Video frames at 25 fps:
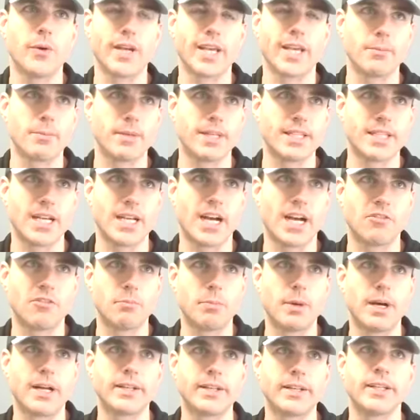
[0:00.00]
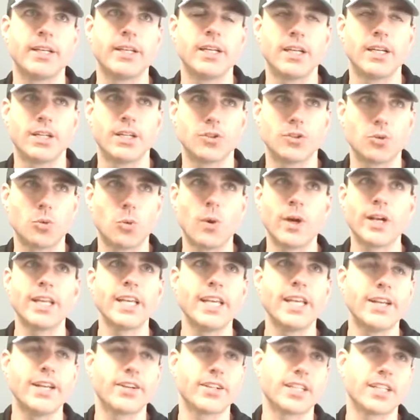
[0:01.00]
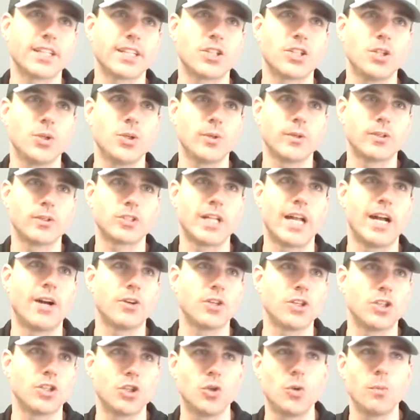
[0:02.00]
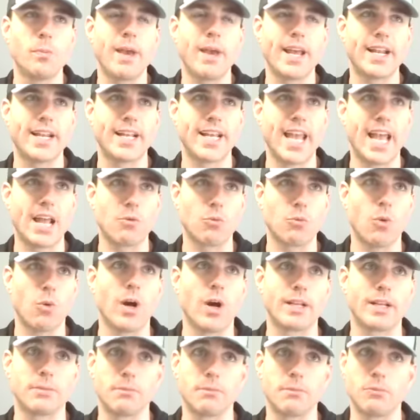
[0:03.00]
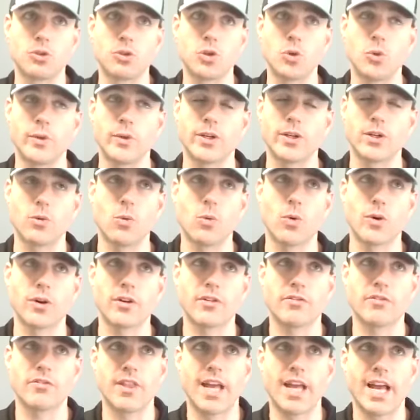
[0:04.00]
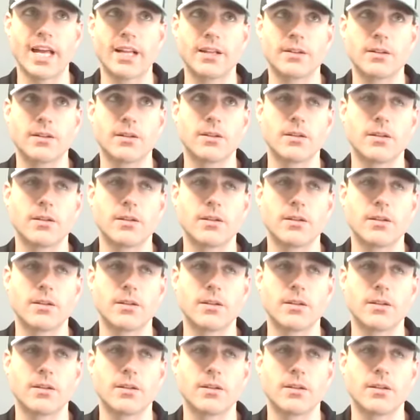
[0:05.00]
it can be tough, but 20 mm-hmm. years is huge. Now you paid again, what, 2.25 for that?